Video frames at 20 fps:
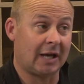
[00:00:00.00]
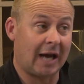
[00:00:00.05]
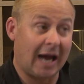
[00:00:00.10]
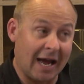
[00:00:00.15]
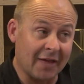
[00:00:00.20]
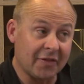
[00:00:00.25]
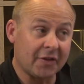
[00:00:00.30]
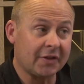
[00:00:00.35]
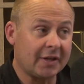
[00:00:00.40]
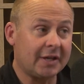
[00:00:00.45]

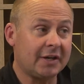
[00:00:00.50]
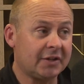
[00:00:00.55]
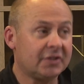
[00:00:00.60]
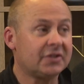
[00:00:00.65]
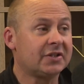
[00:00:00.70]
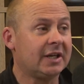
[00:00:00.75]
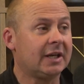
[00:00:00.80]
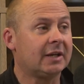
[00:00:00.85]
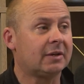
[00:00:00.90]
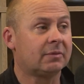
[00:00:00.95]
other than
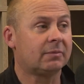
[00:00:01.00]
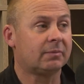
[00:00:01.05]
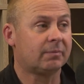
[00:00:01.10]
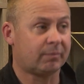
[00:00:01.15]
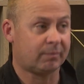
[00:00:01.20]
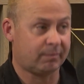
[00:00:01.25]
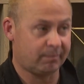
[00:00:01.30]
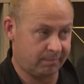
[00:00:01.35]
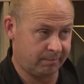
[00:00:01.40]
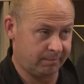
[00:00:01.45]
insect
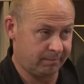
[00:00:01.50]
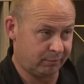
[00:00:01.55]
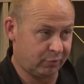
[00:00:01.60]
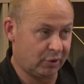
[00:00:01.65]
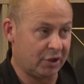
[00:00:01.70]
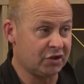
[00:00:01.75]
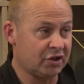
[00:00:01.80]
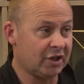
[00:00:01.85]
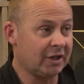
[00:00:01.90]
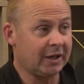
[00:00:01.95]

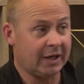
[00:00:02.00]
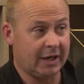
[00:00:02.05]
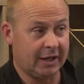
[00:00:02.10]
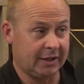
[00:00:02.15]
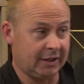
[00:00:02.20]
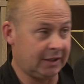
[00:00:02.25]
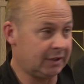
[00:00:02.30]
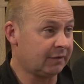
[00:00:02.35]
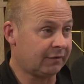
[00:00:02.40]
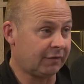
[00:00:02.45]
pressure
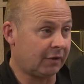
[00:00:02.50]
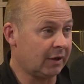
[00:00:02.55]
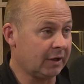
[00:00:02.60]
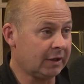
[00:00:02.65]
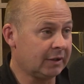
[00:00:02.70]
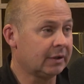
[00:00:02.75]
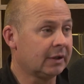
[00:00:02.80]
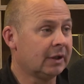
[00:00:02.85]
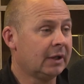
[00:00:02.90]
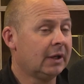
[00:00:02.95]
and
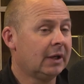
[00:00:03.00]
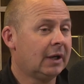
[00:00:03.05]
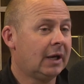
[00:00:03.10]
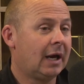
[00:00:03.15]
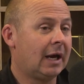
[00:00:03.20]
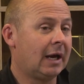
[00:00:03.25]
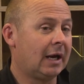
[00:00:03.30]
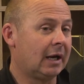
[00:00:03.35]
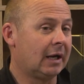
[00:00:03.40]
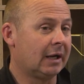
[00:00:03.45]
endophyte
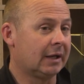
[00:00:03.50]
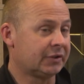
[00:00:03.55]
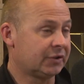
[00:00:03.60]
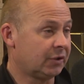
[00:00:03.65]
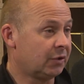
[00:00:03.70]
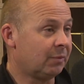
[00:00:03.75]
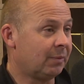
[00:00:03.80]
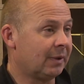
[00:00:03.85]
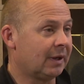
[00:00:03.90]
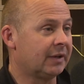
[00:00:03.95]
uh,
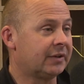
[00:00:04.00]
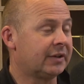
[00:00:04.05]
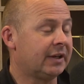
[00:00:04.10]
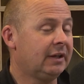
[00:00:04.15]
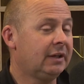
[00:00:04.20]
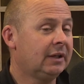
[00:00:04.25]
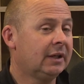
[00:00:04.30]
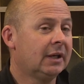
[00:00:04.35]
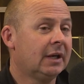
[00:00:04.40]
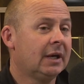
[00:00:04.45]

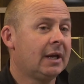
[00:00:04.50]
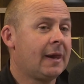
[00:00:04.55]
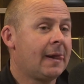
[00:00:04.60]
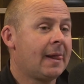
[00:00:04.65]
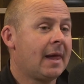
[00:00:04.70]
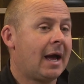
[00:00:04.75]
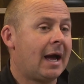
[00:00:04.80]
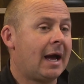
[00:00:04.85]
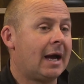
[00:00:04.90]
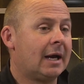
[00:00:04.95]
suitability,
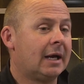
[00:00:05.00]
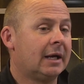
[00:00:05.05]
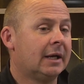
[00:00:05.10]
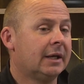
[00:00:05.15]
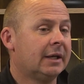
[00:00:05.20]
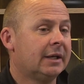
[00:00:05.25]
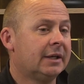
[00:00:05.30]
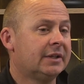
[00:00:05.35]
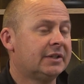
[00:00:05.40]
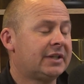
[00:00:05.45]
uh,
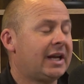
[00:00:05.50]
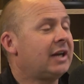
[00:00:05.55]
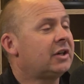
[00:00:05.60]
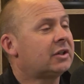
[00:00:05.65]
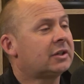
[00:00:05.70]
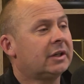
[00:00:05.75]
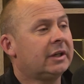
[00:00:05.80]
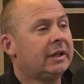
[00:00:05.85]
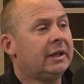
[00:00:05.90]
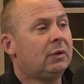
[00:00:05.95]
is
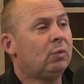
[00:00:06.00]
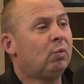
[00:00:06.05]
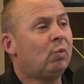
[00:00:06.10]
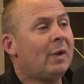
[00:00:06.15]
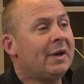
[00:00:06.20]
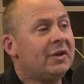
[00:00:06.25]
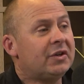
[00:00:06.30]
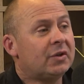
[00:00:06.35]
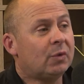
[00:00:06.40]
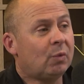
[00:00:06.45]
actually
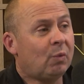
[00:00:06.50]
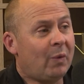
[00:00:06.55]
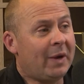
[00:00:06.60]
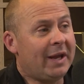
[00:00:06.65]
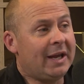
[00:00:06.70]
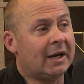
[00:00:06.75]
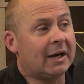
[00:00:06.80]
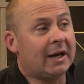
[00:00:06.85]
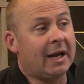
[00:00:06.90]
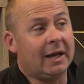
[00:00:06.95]
winter
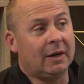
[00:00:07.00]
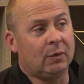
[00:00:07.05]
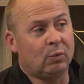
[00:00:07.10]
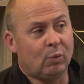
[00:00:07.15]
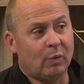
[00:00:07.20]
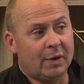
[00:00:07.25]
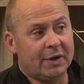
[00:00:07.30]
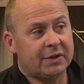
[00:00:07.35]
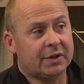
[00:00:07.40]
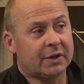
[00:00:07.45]
wear
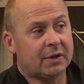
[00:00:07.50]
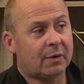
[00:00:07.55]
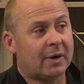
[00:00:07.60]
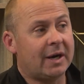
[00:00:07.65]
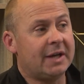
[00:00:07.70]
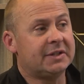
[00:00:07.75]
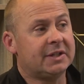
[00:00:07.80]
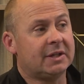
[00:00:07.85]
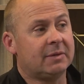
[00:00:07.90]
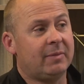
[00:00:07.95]
and winter
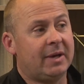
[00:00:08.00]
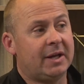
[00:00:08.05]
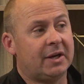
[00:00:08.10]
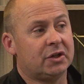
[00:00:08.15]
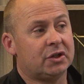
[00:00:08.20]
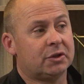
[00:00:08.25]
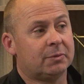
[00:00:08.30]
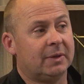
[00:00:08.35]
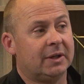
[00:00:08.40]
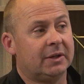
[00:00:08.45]
grazing
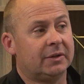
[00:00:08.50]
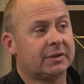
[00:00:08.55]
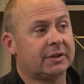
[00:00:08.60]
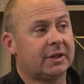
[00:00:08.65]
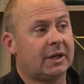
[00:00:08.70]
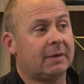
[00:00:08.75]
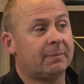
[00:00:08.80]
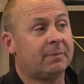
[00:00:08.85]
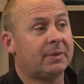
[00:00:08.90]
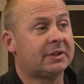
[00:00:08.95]
management,
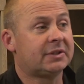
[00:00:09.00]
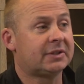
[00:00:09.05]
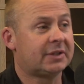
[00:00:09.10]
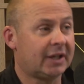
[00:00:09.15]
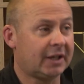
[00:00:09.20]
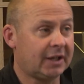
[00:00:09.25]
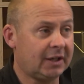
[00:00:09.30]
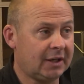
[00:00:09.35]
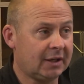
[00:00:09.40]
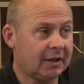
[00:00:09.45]

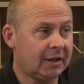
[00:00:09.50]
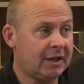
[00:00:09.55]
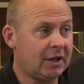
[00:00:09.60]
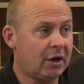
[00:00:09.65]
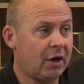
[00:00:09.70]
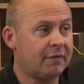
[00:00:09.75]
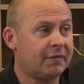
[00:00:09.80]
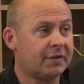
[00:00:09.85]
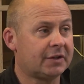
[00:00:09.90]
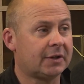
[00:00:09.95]
particularly
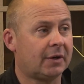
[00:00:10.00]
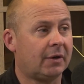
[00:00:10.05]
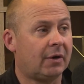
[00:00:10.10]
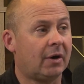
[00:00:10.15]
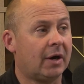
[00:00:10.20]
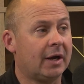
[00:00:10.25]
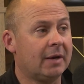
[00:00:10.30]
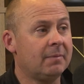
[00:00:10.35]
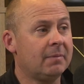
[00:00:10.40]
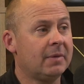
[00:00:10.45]
over
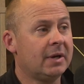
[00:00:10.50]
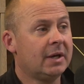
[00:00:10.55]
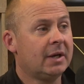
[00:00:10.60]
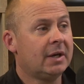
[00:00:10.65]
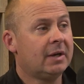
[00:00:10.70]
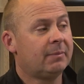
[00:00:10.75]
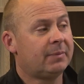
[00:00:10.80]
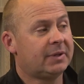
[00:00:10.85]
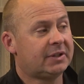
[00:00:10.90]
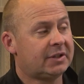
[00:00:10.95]
time,
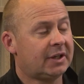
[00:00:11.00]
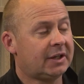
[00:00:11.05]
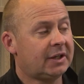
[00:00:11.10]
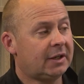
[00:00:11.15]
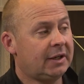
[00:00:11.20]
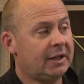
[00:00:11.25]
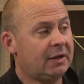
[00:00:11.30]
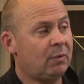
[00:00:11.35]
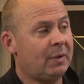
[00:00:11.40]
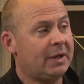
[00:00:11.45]

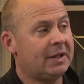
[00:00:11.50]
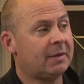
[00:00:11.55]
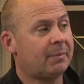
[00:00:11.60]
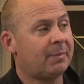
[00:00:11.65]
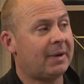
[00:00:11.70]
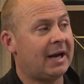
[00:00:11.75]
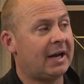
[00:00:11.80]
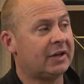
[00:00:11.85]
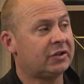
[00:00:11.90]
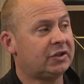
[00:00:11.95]
particularly when the
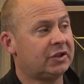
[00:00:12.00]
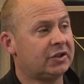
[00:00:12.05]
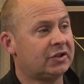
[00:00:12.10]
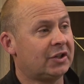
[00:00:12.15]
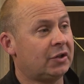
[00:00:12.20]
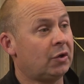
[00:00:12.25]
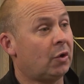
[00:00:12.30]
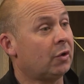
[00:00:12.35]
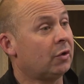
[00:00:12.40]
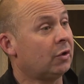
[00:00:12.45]
pastures
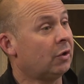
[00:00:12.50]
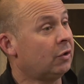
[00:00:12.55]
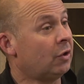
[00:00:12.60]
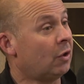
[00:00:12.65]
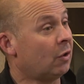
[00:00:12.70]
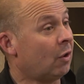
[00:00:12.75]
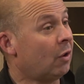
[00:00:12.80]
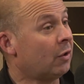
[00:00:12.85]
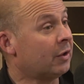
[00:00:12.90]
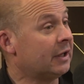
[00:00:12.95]
are not
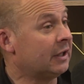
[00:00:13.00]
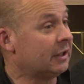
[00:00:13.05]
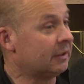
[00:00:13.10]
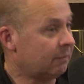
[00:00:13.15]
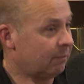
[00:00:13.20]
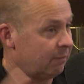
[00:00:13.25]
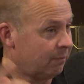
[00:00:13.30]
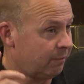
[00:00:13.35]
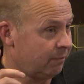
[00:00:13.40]
no longer